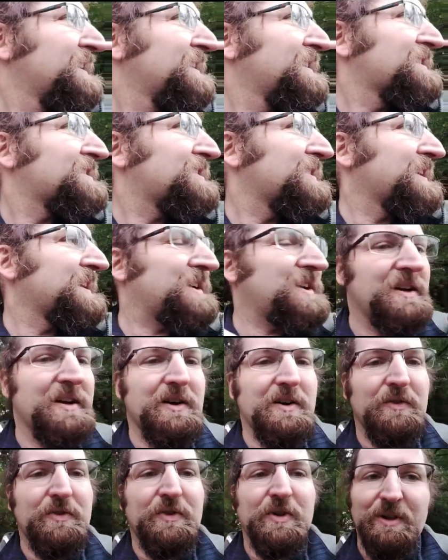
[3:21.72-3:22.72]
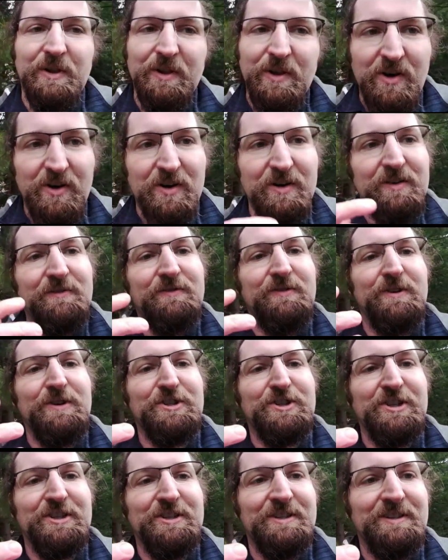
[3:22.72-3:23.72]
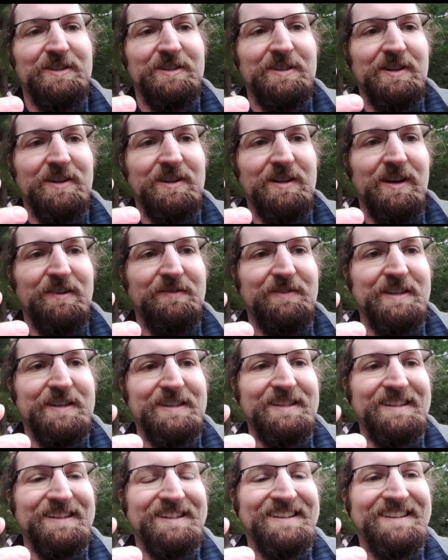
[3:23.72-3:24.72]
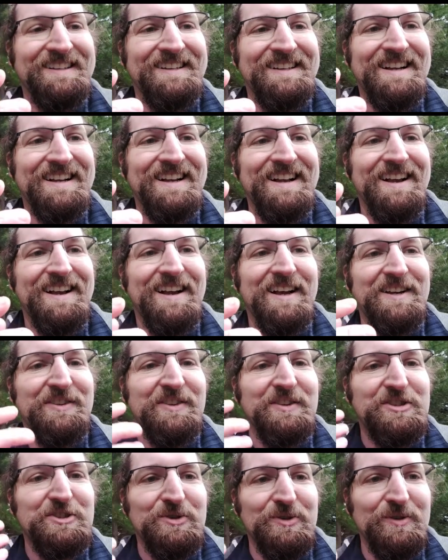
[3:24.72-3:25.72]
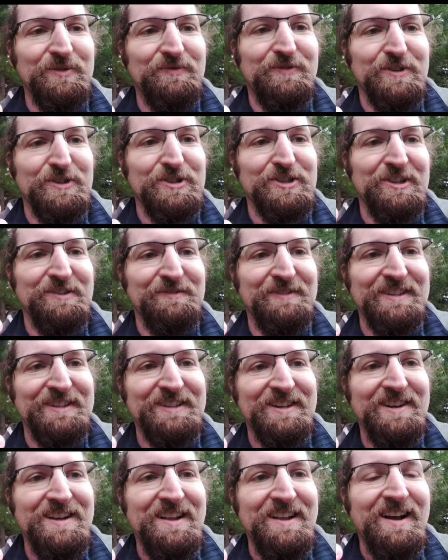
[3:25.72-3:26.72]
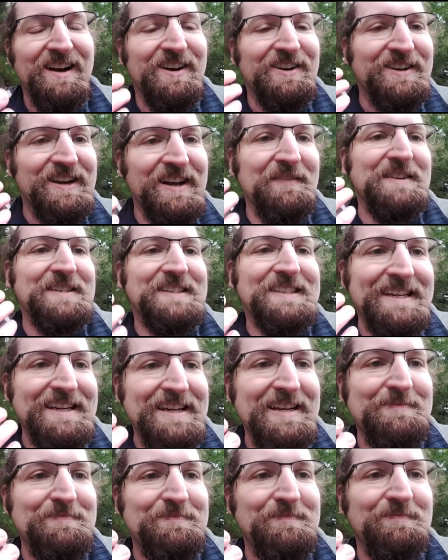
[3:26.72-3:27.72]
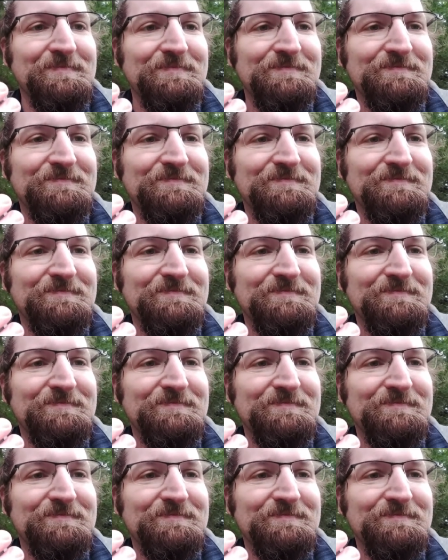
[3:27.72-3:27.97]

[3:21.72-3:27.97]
It's like the long version of it and the short version of it are not the same